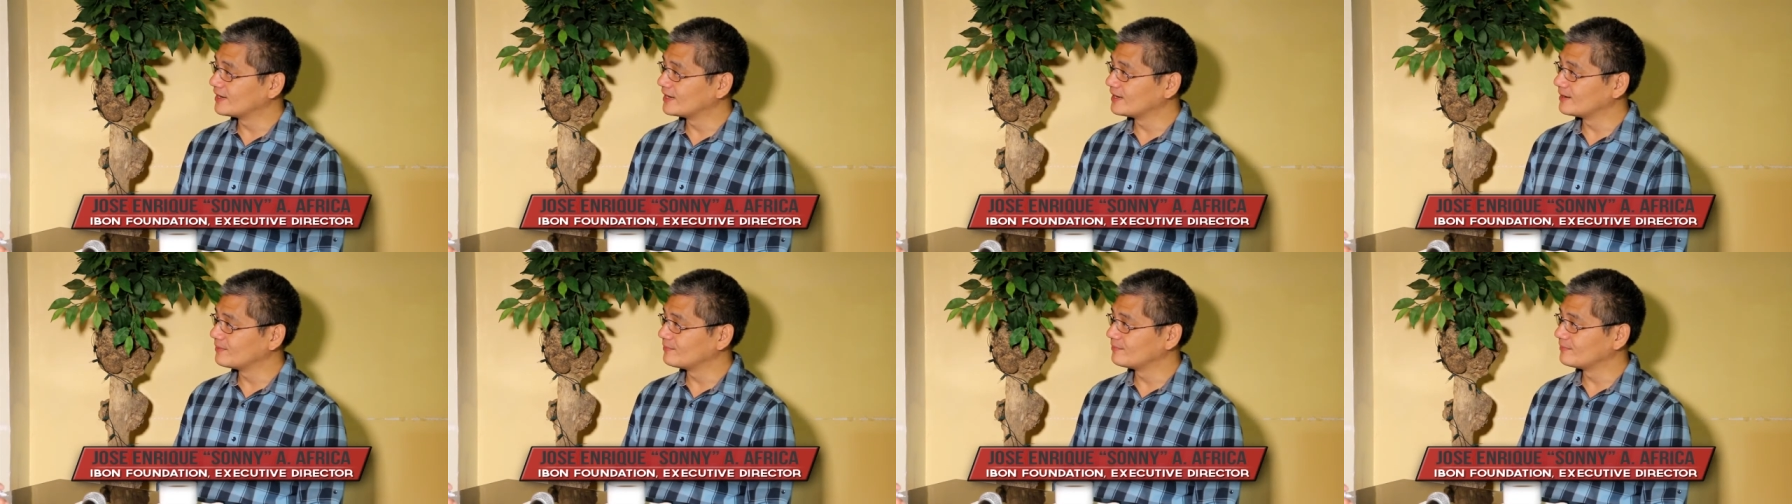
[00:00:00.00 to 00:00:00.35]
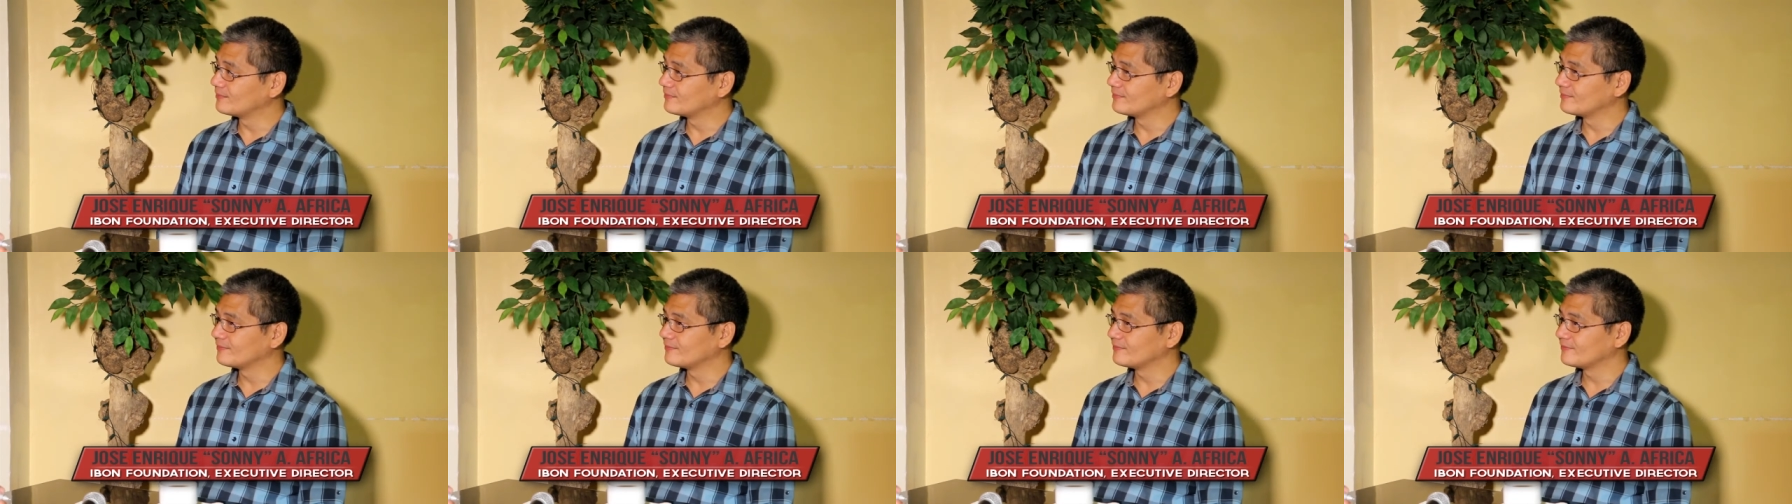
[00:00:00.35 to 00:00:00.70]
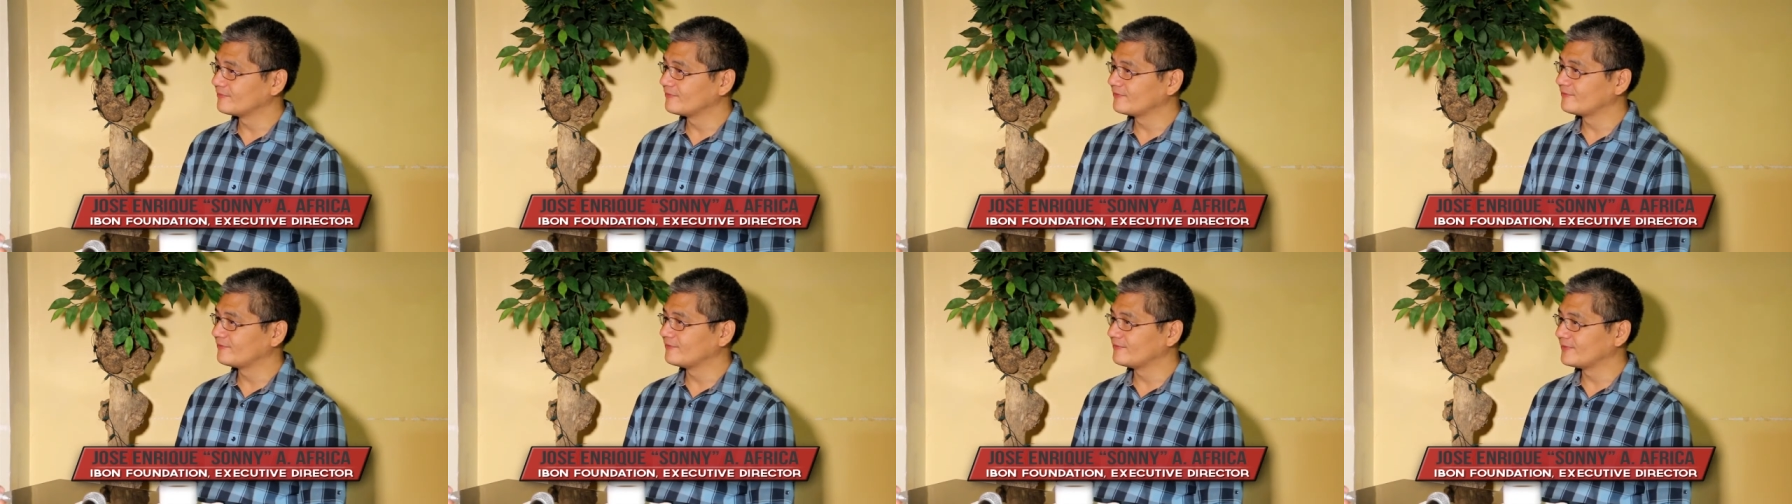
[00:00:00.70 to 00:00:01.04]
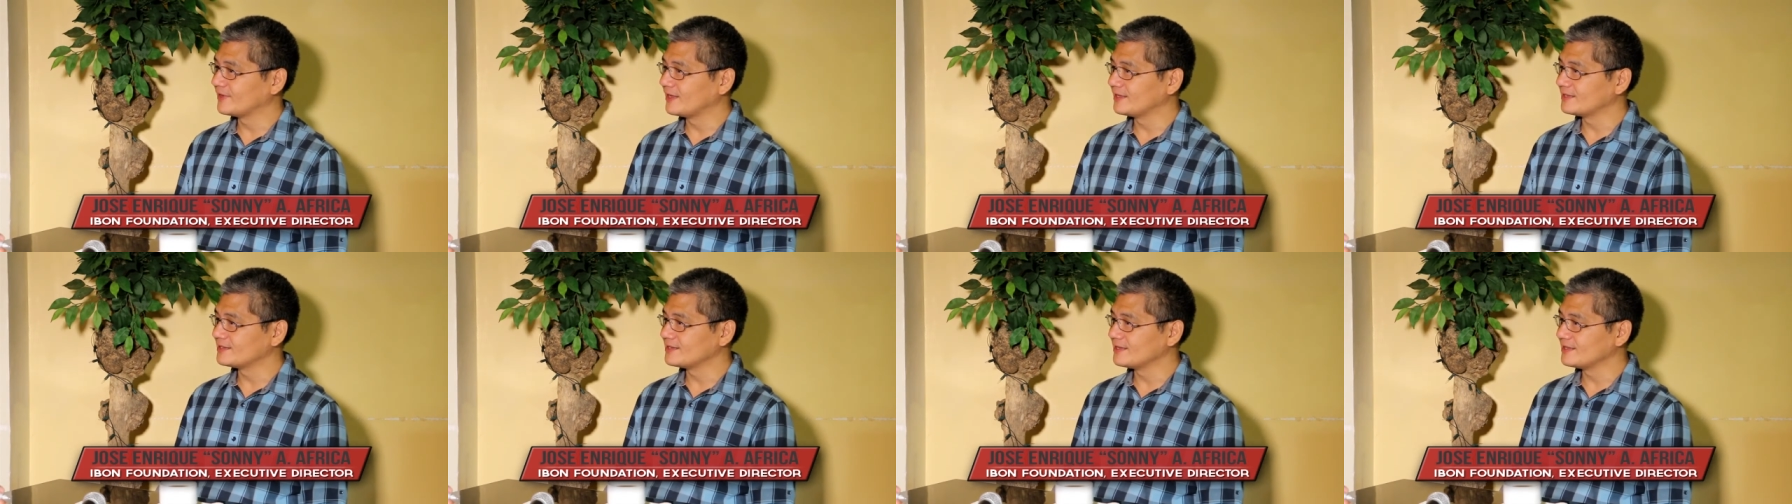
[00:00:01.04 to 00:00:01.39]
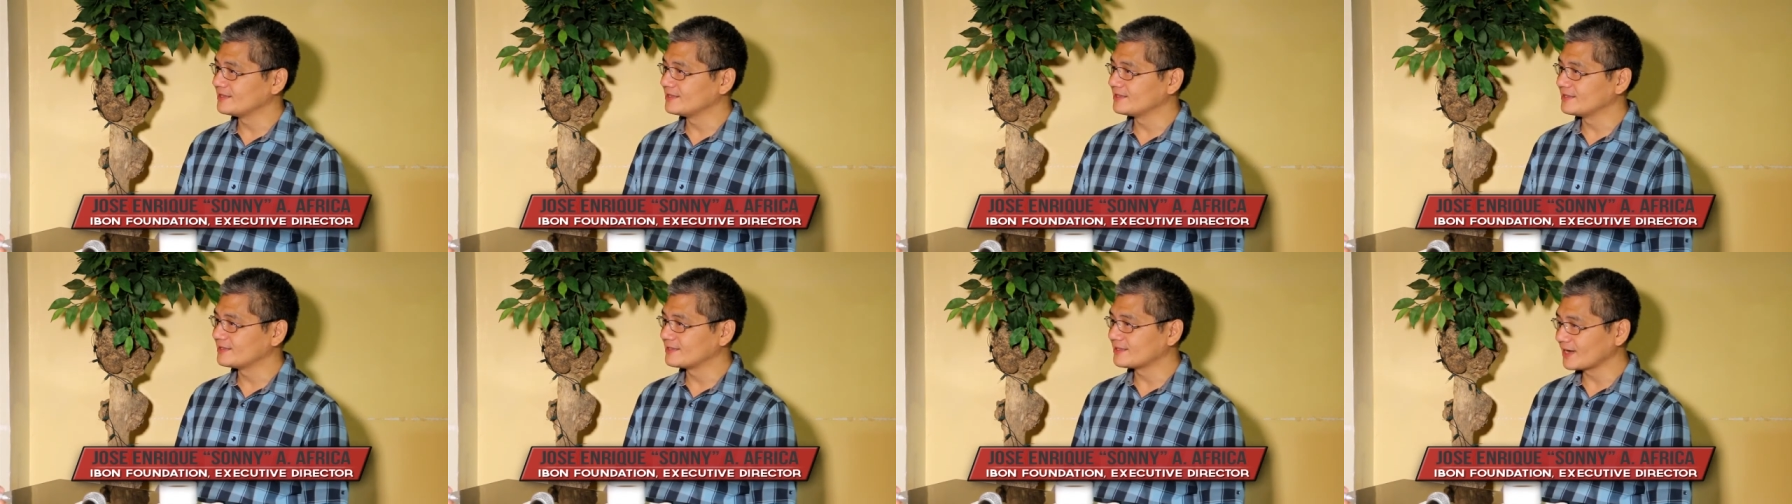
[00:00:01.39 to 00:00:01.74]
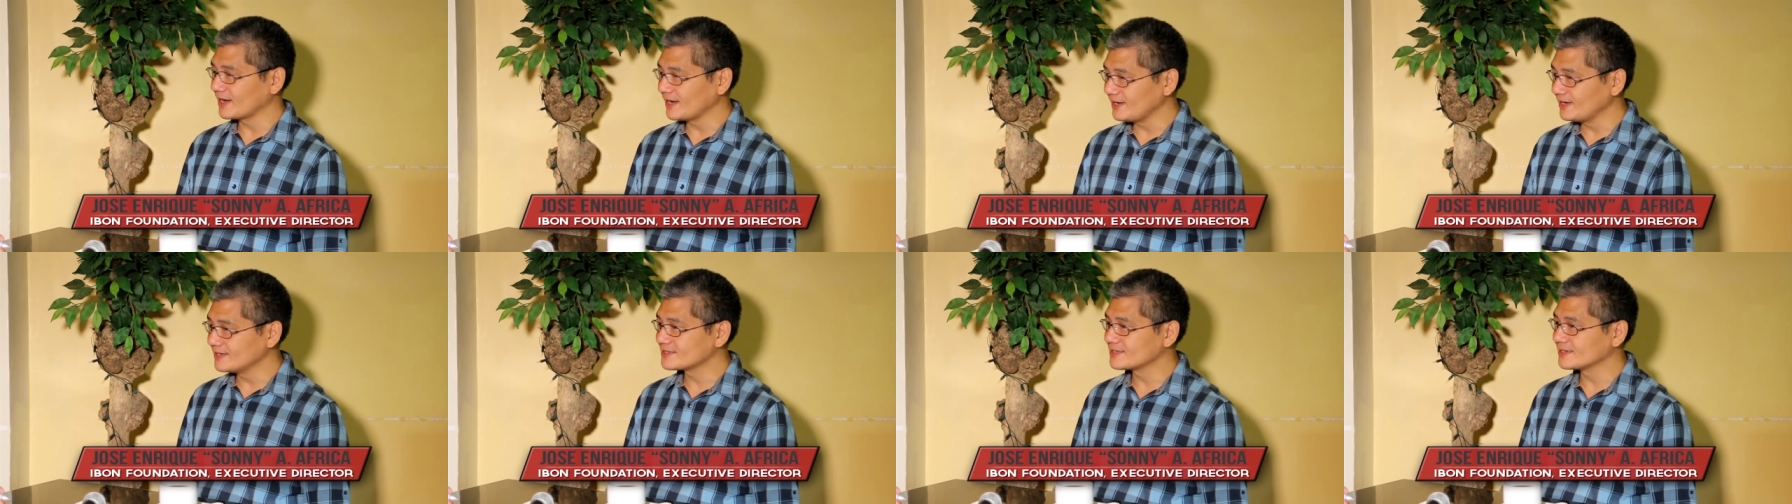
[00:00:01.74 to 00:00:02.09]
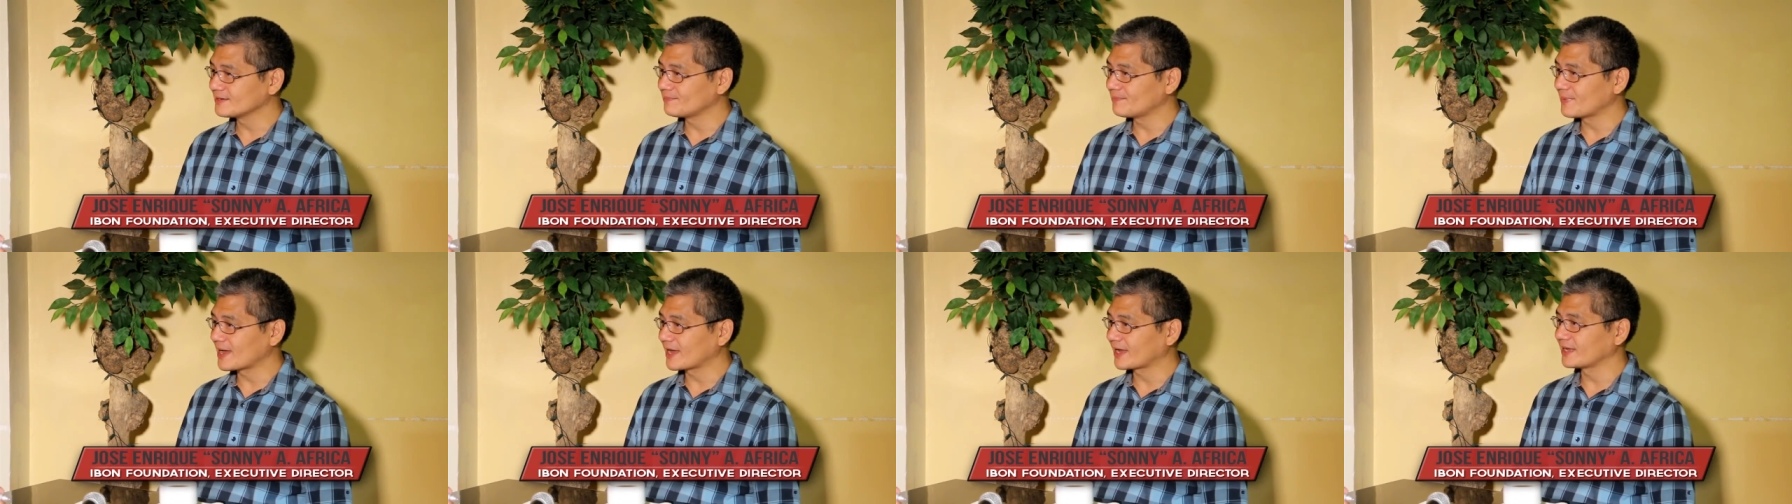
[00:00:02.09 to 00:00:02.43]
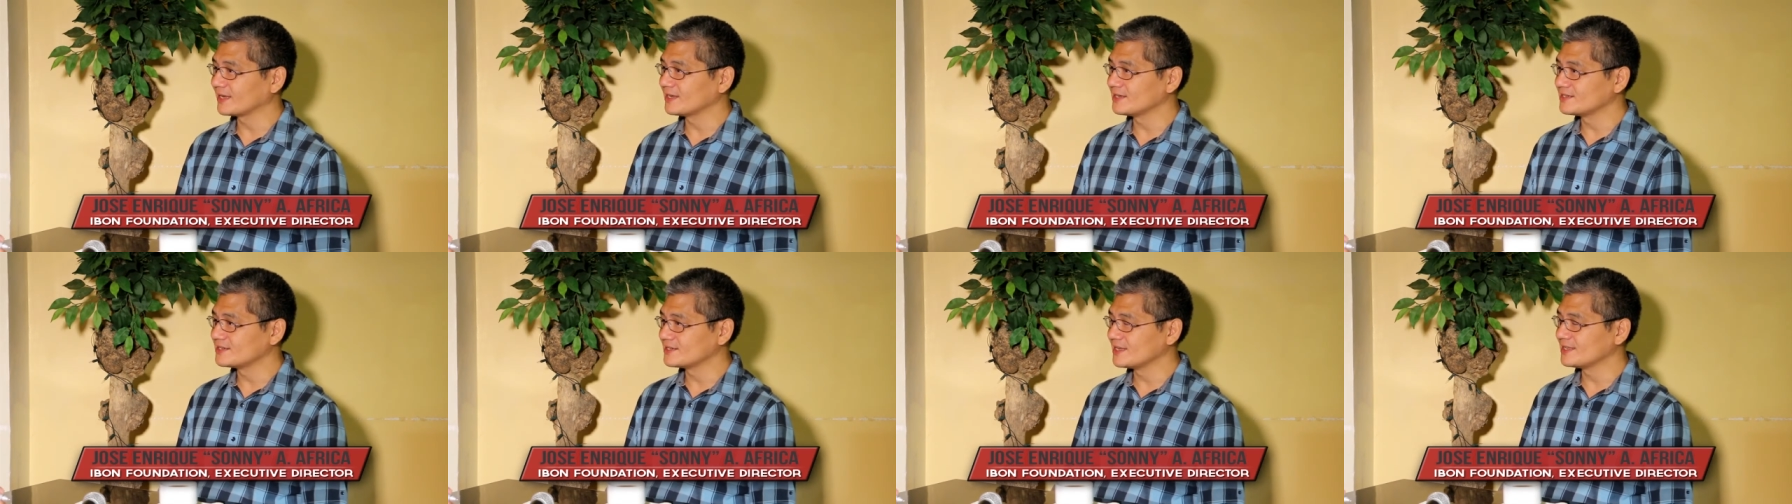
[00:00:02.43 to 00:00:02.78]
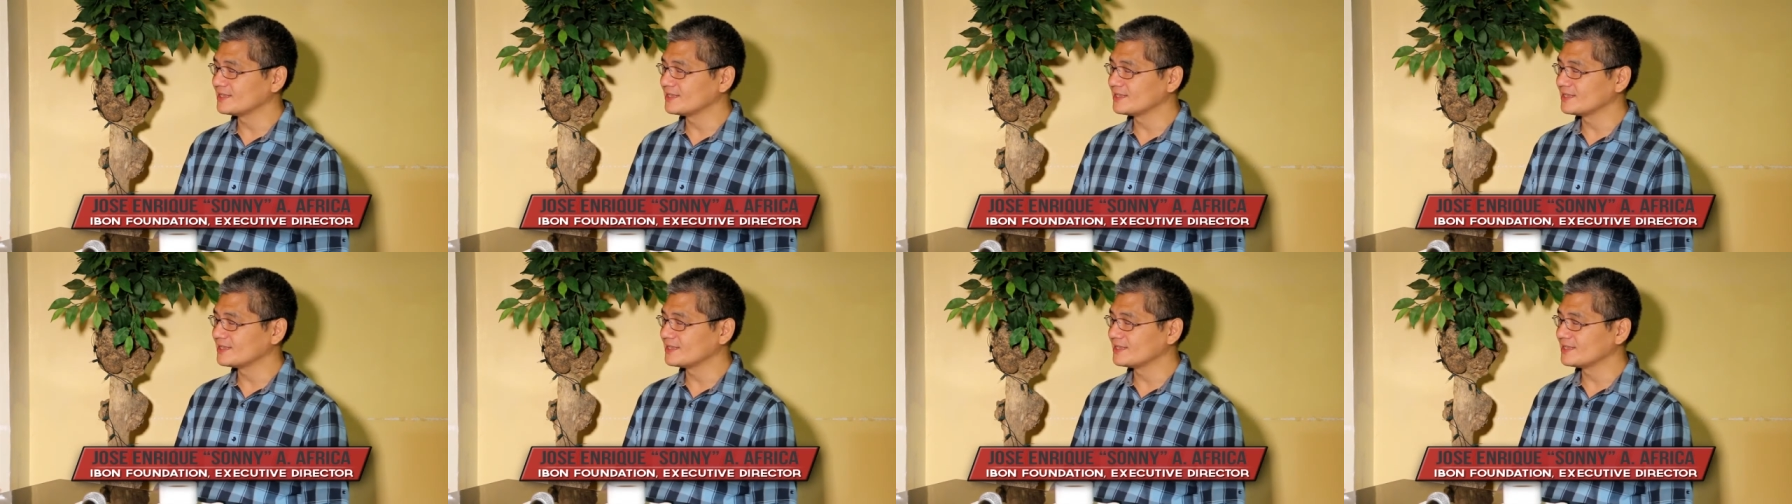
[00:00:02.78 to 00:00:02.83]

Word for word: Um, it, TRAIN is a package.